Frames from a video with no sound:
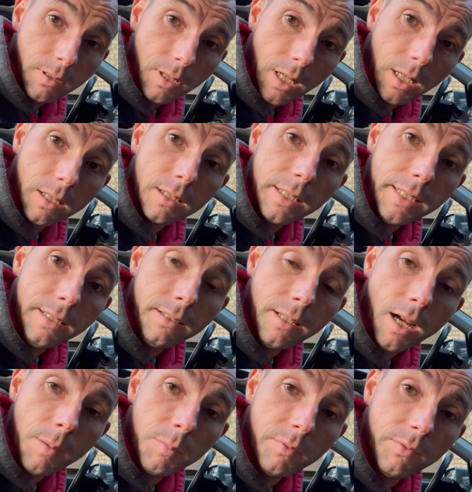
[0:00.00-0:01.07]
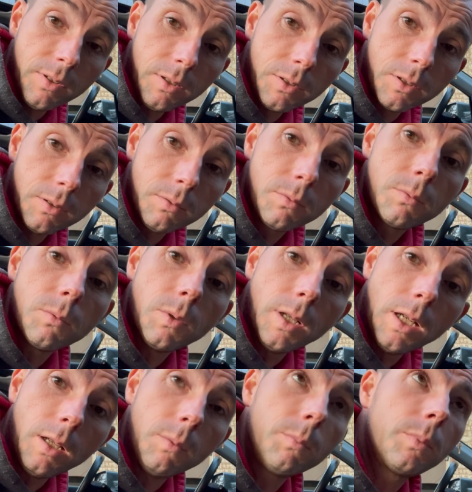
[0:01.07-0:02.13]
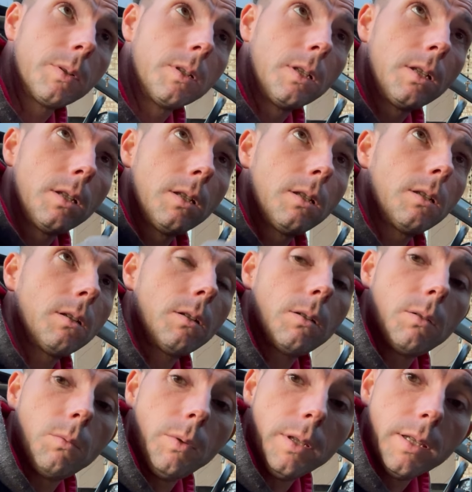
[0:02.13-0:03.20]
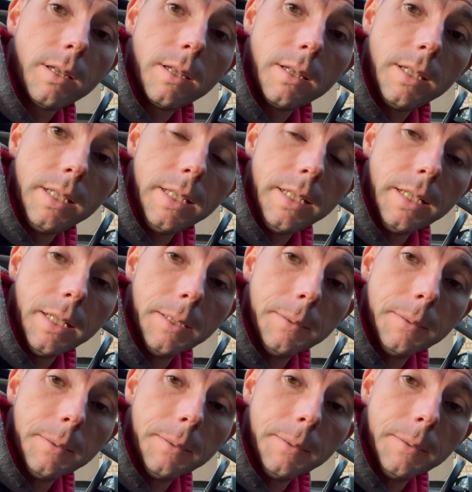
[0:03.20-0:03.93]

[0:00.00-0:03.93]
A clean cabin filter will help with the